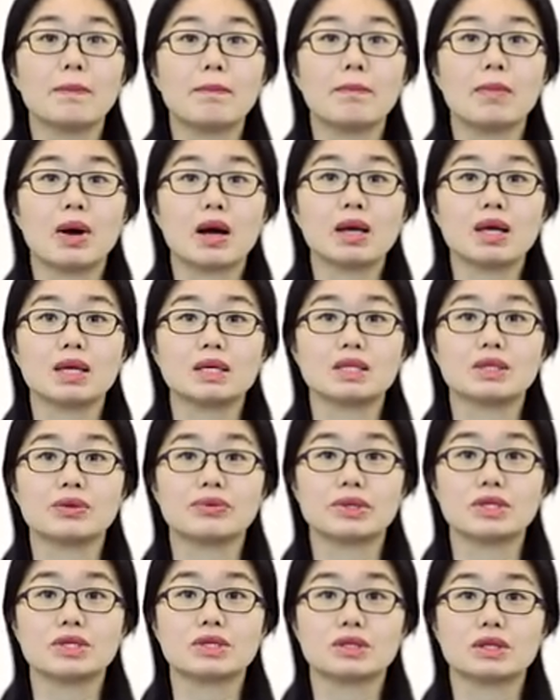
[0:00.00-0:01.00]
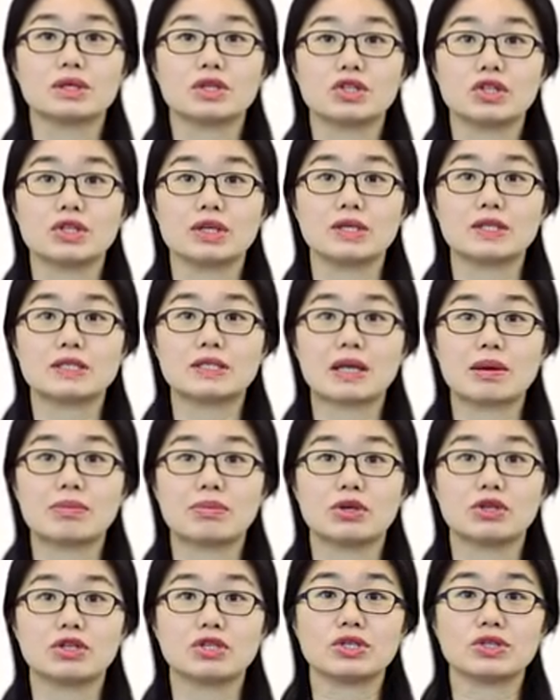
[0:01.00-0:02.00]
Market research
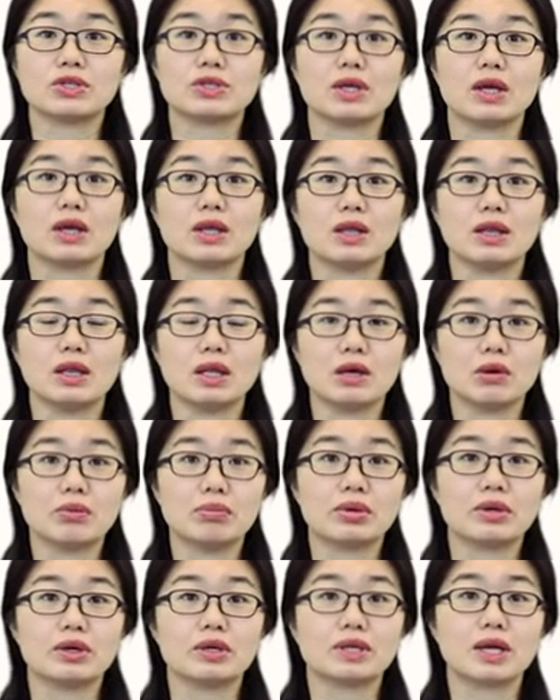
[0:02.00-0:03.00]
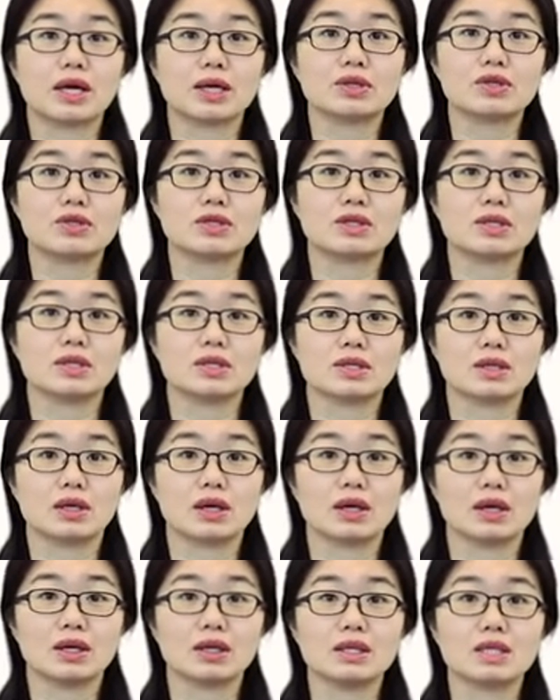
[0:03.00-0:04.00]
establishes a new product's
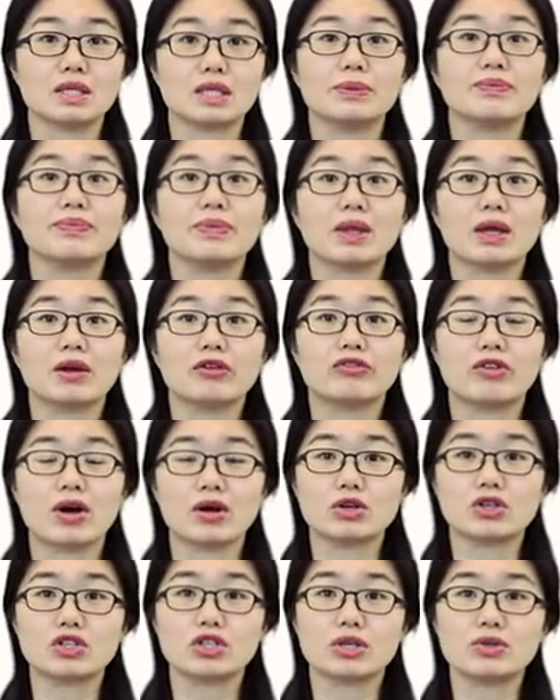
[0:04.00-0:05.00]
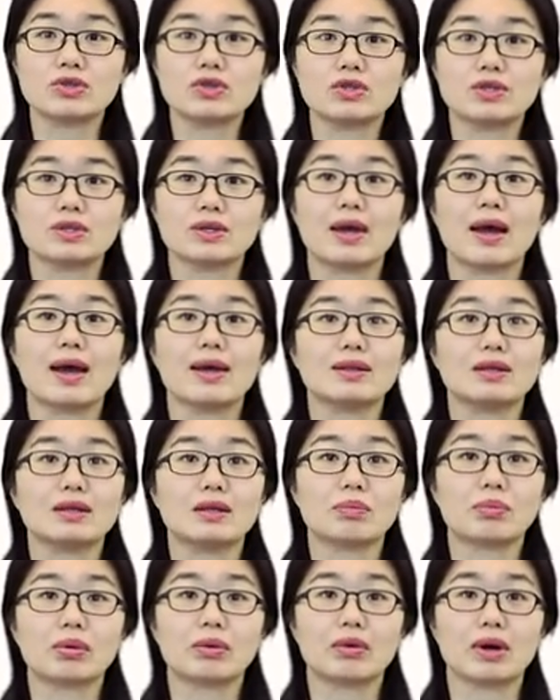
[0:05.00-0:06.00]
designed functions and
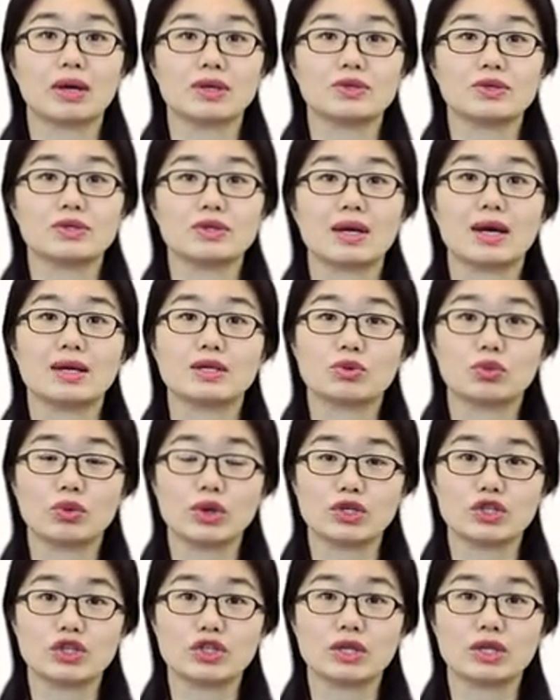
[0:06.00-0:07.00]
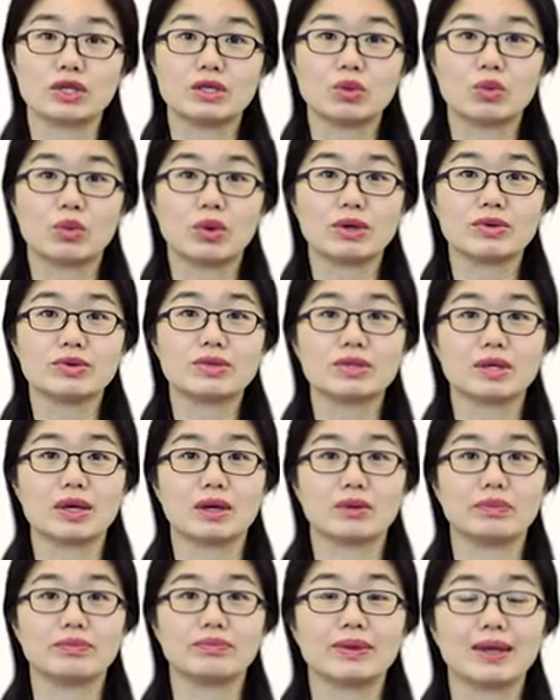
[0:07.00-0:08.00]
the price at which it will
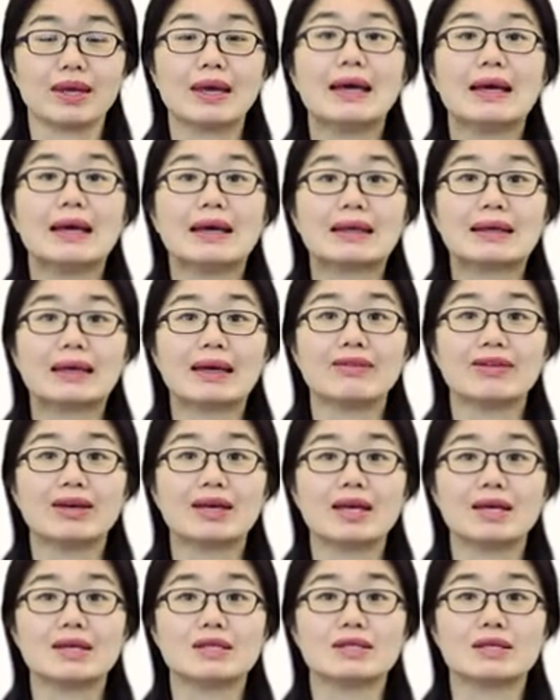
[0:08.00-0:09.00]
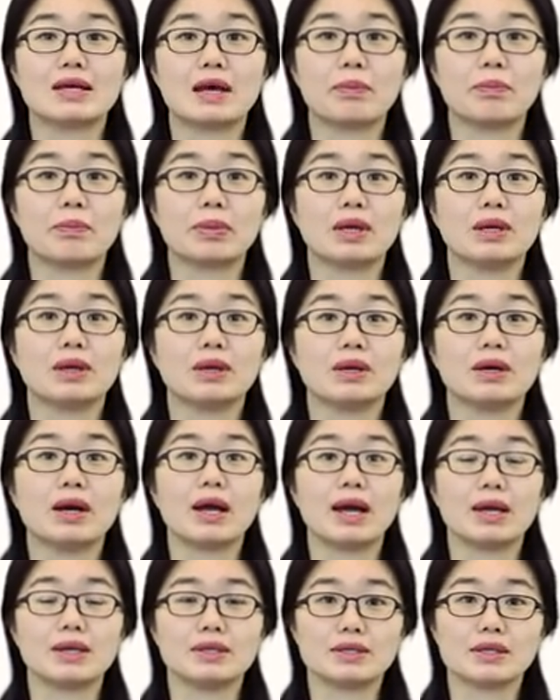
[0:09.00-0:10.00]
sell, giving its peer
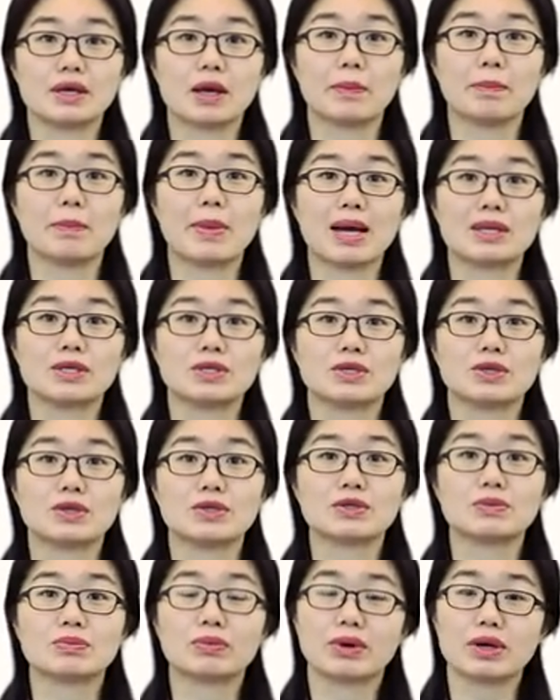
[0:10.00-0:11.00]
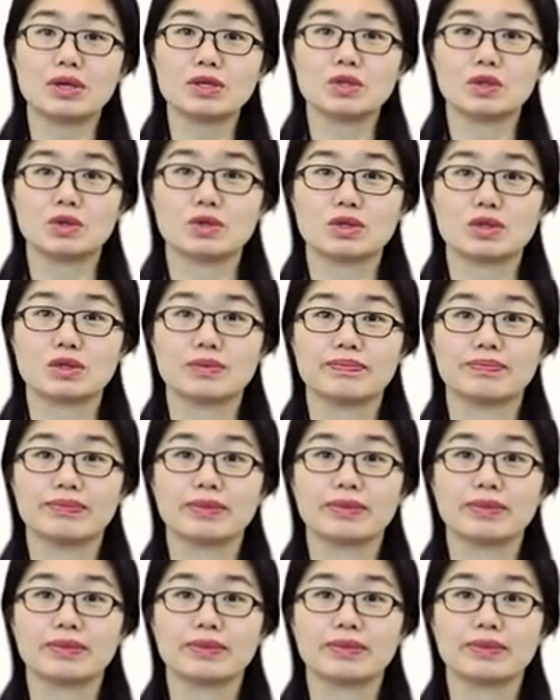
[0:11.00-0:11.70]
and competitors' prices.